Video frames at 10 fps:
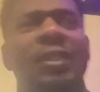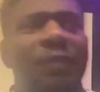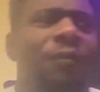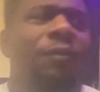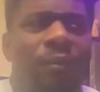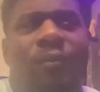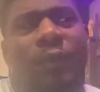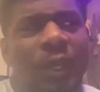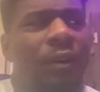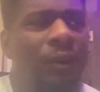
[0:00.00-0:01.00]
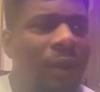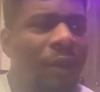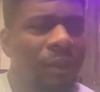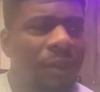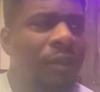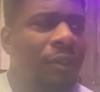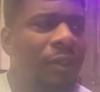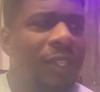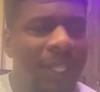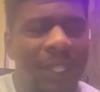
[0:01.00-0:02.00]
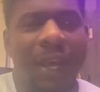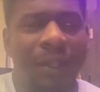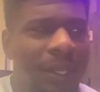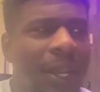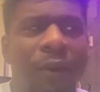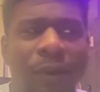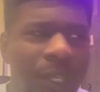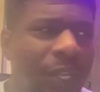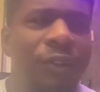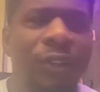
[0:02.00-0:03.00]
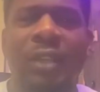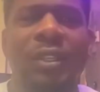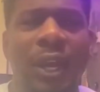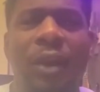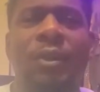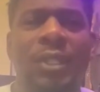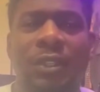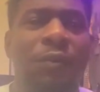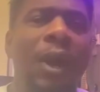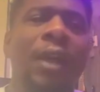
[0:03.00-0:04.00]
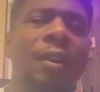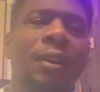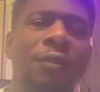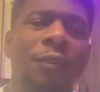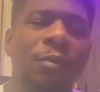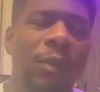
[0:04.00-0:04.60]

of, you know, 10,000 hours, 100,000 hours as a writer. You feel